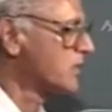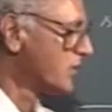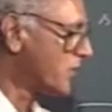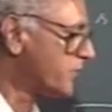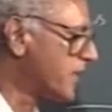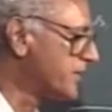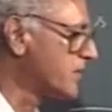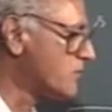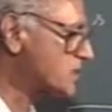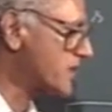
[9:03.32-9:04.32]
you have to find the
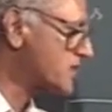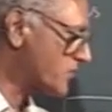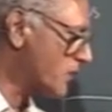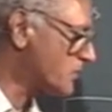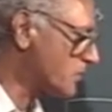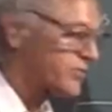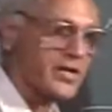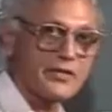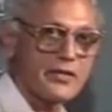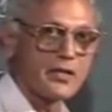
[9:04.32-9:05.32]
inverse transform to
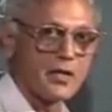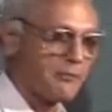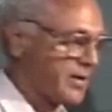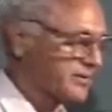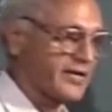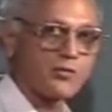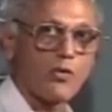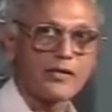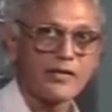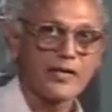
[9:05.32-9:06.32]
find the pertinent
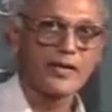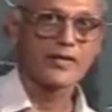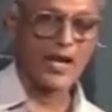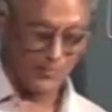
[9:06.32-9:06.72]
quantity in time